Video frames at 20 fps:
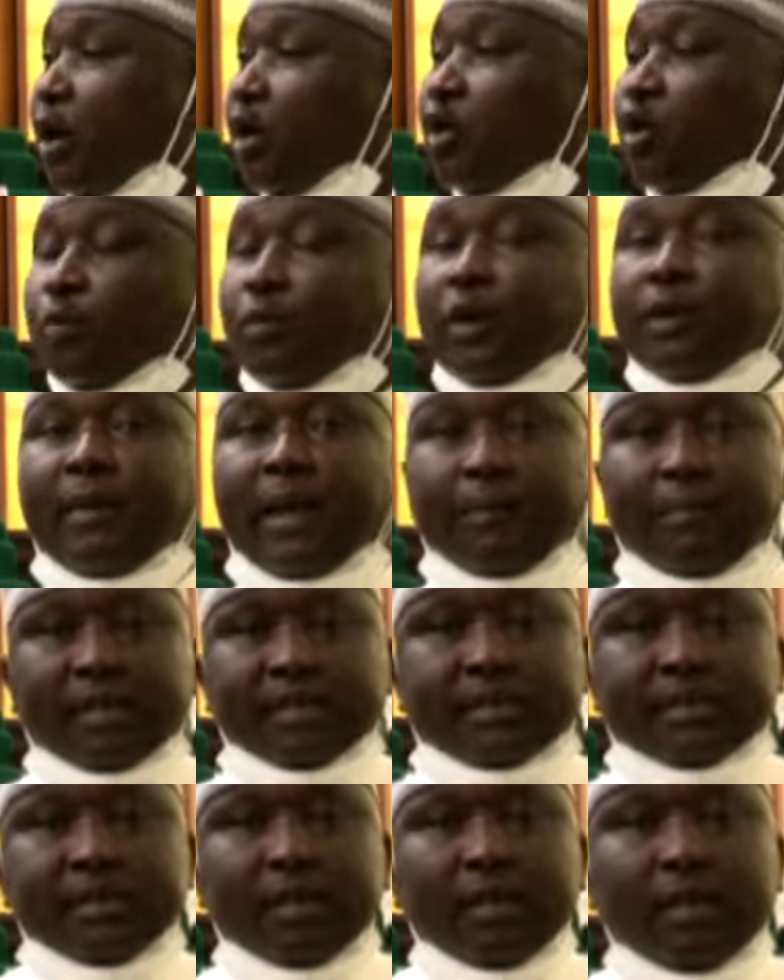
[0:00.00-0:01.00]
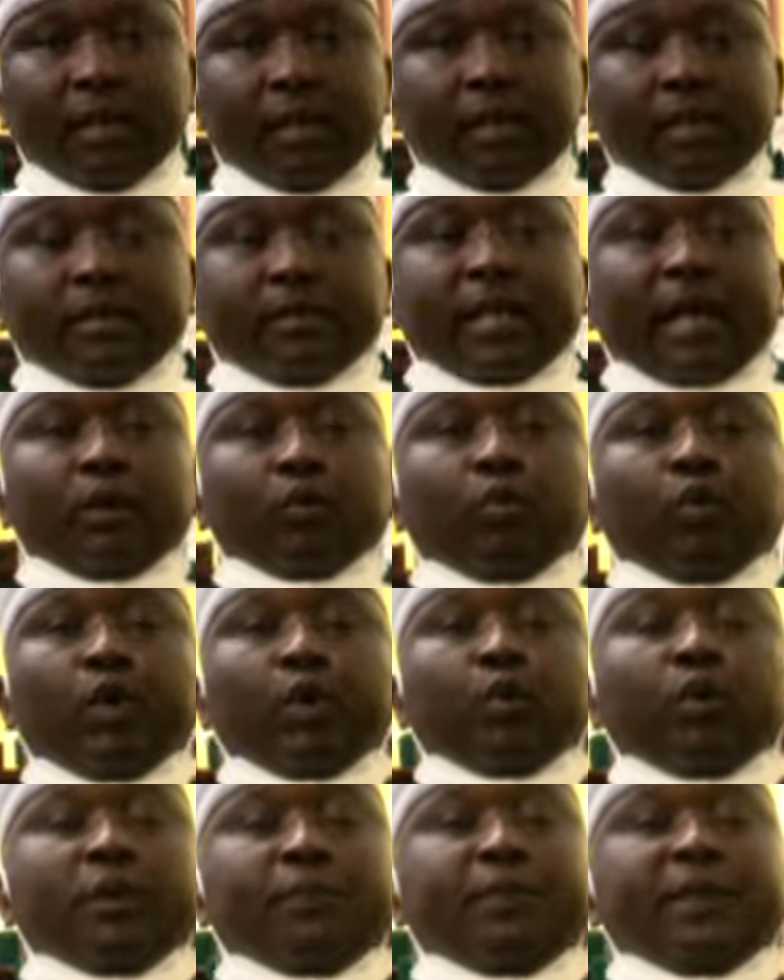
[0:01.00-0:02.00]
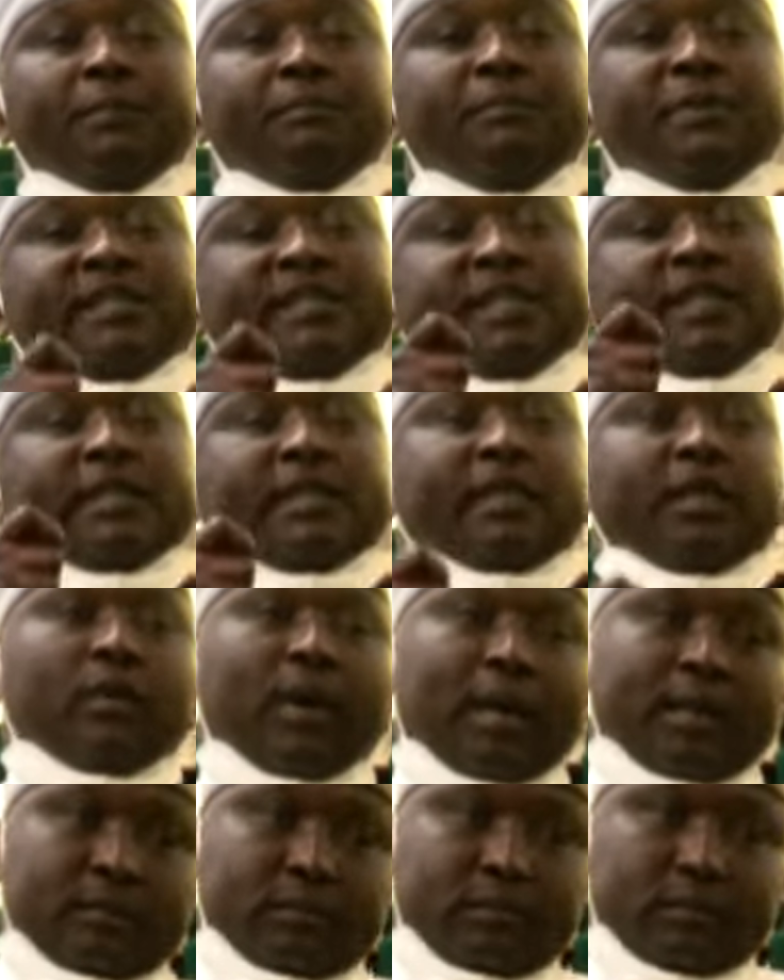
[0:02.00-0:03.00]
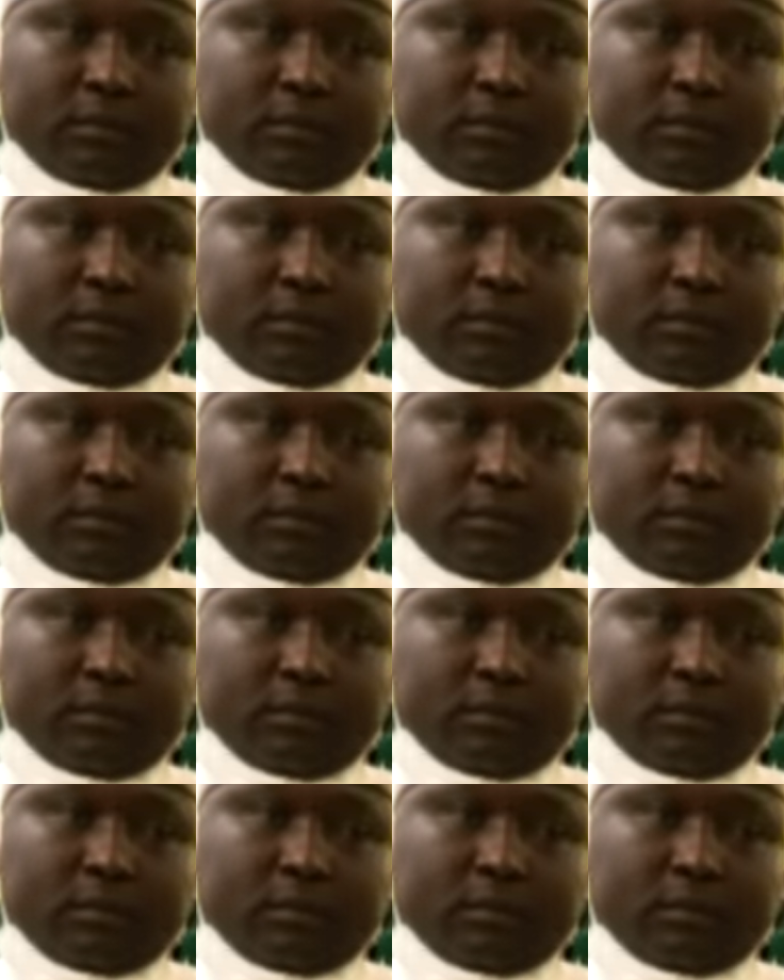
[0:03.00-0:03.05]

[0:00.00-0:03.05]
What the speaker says: honorable members, that we will be missing Giwa.